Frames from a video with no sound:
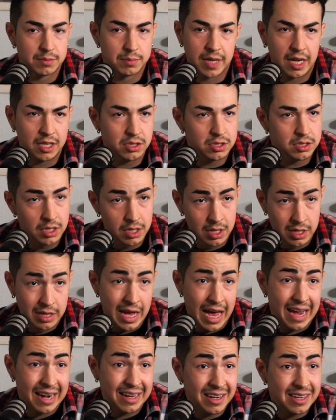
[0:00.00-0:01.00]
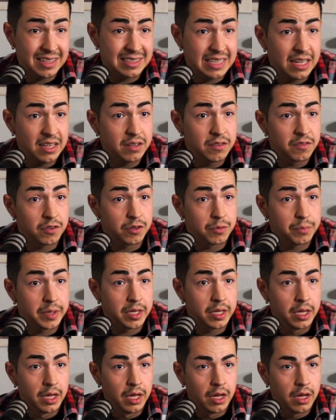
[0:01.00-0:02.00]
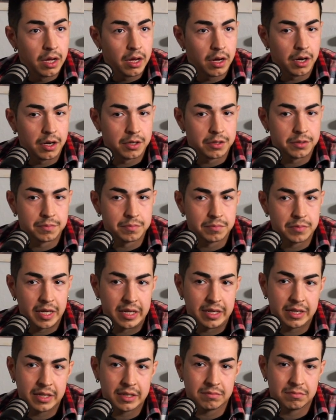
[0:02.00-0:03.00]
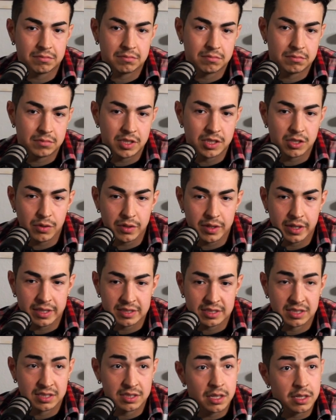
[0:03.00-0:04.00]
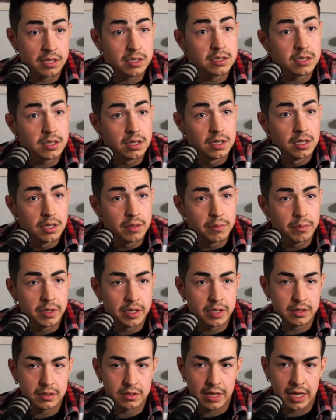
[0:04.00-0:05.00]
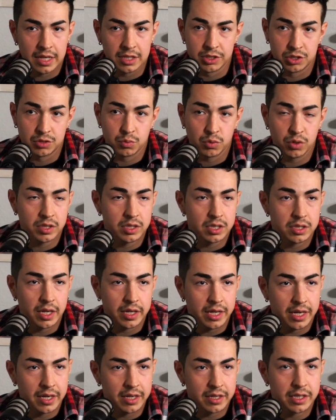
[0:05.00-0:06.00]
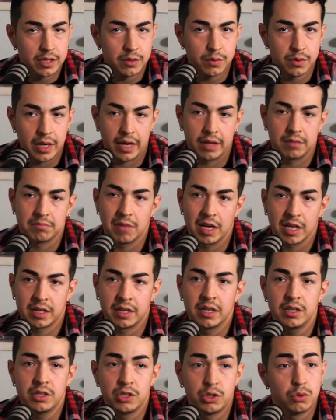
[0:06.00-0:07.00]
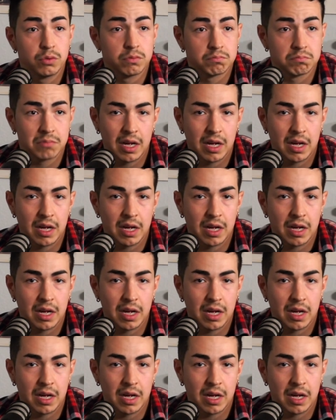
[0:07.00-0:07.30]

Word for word: But I just I had a lot of talent in front of me, um, and it you know it sucked, but I just worked and I kind of did what I, I could do.